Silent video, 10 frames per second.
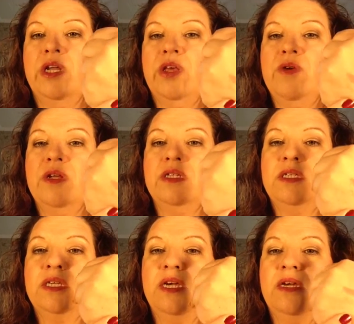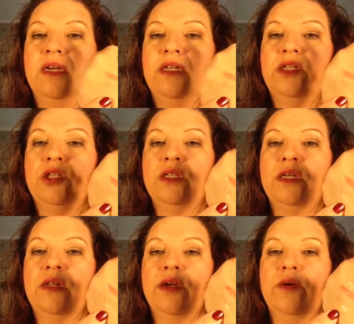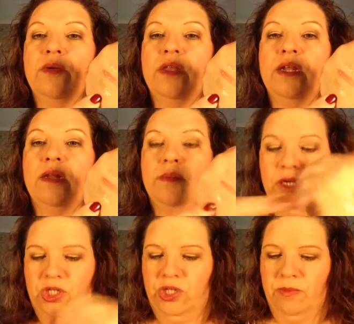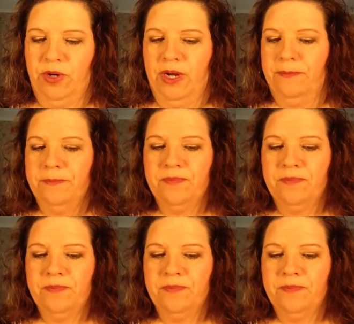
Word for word: and you can see it's just clear with a little bit of shimmer in it.